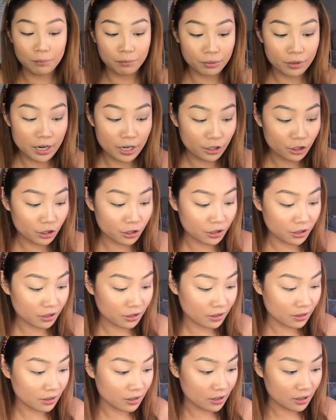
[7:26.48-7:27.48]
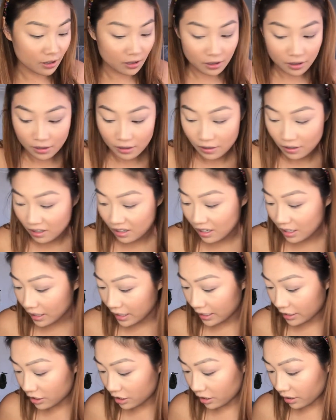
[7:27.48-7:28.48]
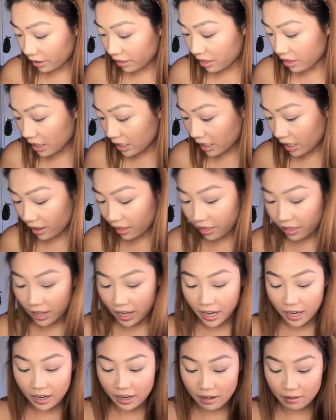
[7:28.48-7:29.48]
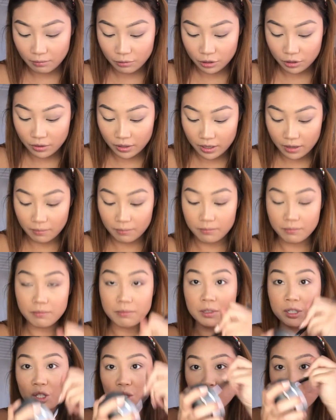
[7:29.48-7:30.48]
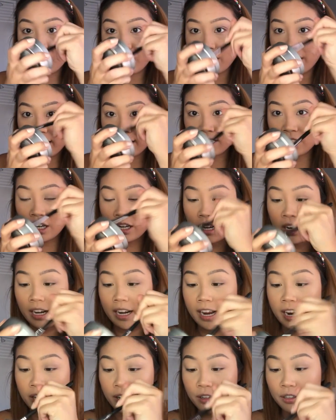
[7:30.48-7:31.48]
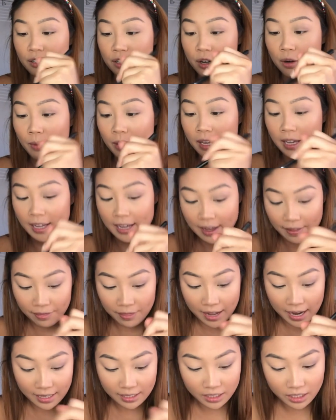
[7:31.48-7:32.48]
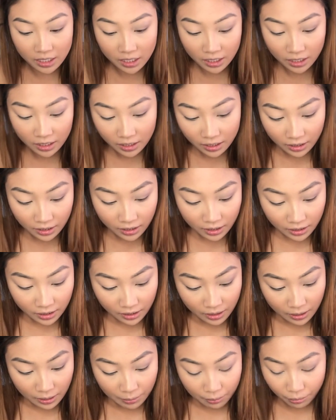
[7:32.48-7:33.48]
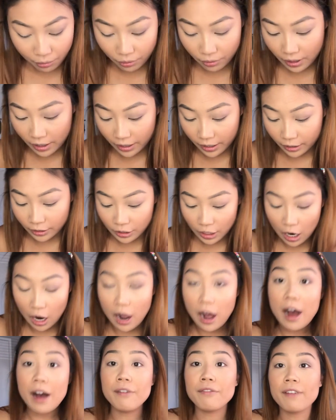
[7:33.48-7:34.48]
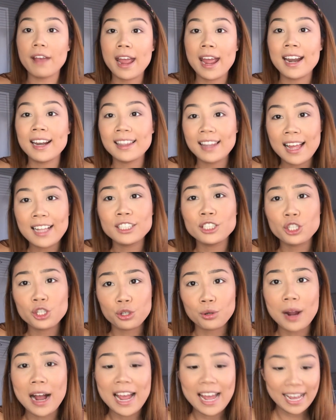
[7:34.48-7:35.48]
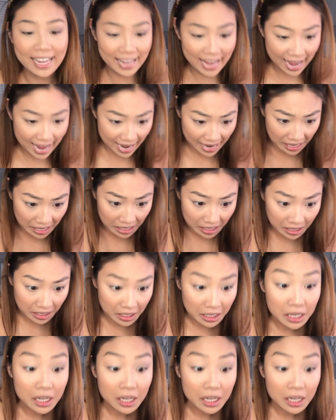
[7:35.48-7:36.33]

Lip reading: brush cleanser thingy thing, and I'm just going to swirl this on in here so we can get that product off, and let's try again.